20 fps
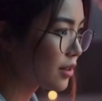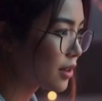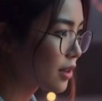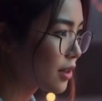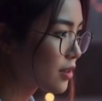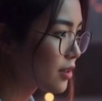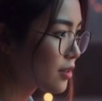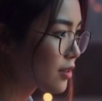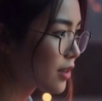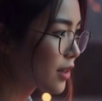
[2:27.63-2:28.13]

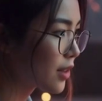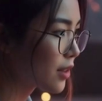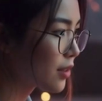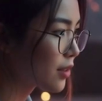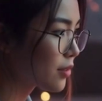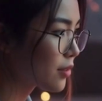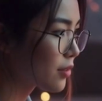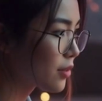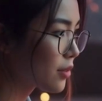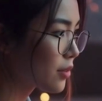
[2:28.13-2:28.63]
a
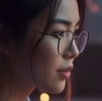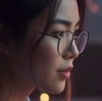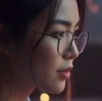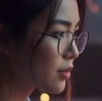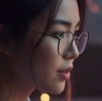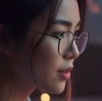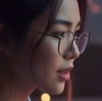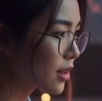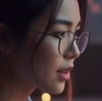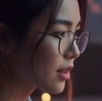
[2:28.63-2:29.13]
creative back and
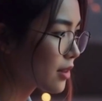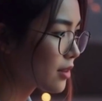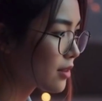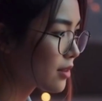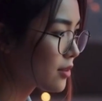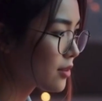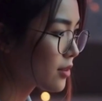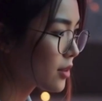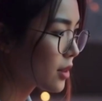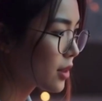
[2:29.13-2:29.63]
forth
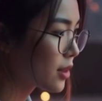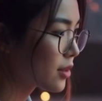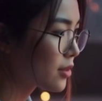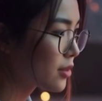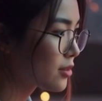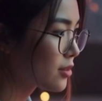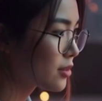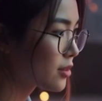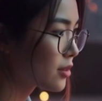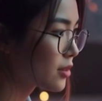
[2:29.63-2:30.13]
where
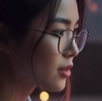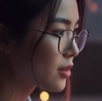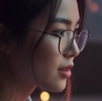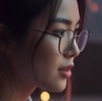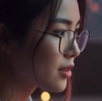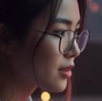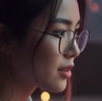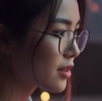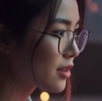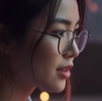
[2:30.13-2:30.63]
you steer
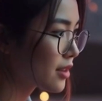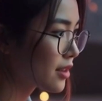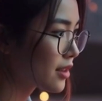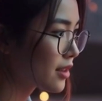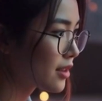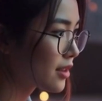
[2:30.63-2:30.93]
the wheel.